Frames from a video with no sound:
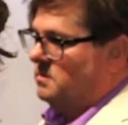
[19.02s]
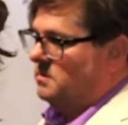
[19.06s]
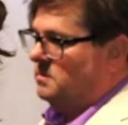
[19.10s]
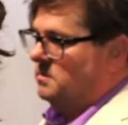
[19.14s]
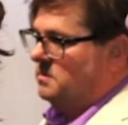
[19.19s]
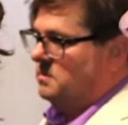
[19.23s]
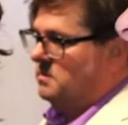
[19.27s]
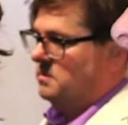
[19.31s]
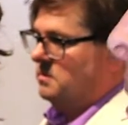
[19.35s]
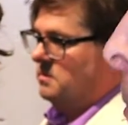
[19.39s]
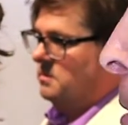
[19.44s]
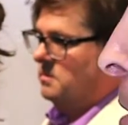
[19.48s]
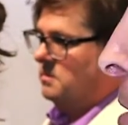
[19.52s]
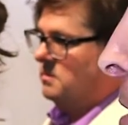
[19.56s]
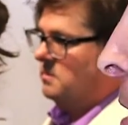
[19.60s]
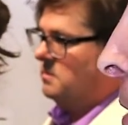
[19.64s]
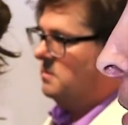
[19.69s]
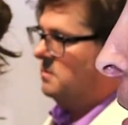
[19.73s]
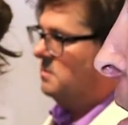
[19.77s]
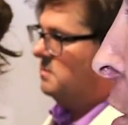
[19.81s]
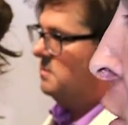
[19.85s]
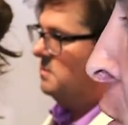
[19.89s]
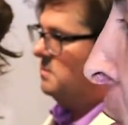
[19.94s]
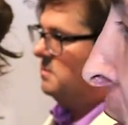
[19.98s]

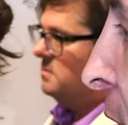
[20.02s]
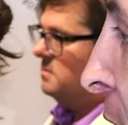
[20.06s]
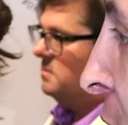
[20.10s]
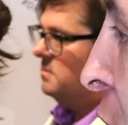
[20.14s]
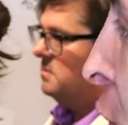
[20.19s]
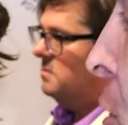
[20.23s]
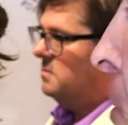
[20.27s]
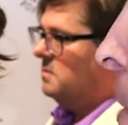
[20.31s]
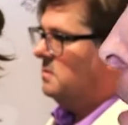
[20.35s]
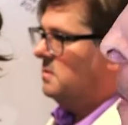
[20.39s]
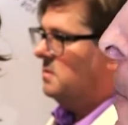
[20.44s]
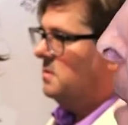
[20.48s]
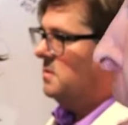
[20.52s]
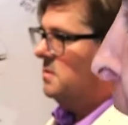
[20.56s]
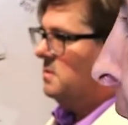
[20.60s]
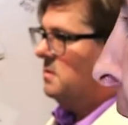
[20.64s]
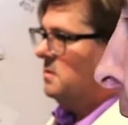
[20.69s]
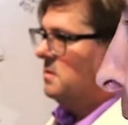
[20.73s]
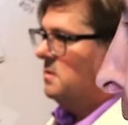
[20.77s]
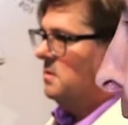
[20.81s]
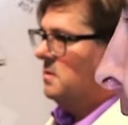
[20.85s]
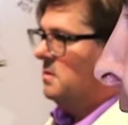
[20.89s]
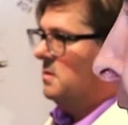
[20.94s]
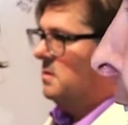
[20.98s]

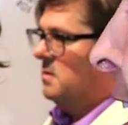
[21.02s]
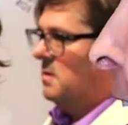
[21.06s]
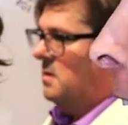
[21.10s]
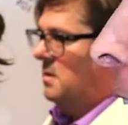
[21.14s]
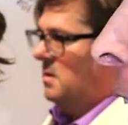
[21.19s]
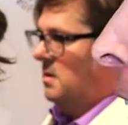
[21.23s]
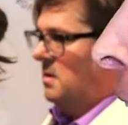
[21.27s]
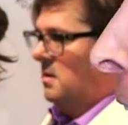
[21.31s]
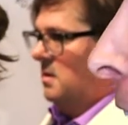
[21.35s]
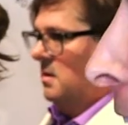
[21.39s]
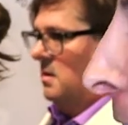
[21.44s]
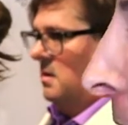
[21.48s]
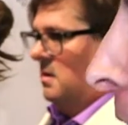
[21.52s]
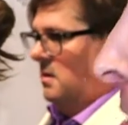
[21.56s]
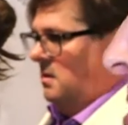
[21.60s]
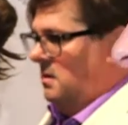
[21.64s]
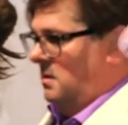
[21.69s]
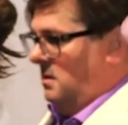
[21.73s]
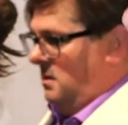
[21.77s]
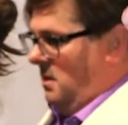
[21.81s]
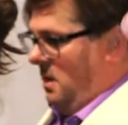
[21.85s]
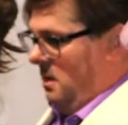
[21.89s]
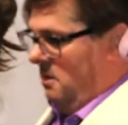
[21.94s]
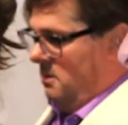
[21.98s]

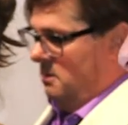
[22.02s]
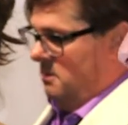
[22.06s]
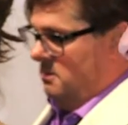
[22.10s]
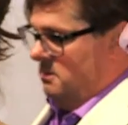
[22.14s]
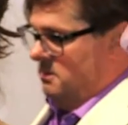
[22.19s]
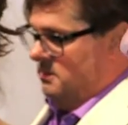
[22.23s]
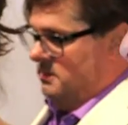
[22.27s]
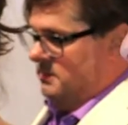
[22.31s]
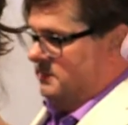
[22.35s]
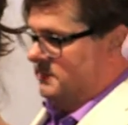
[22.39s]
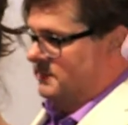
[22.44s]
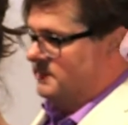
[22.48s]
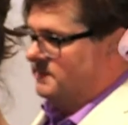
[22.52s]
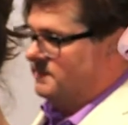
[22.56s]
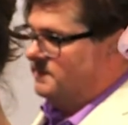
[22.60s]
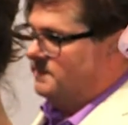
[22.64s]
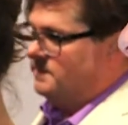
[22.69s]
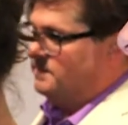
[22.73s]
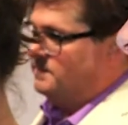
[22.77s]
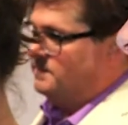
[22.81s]
(silent)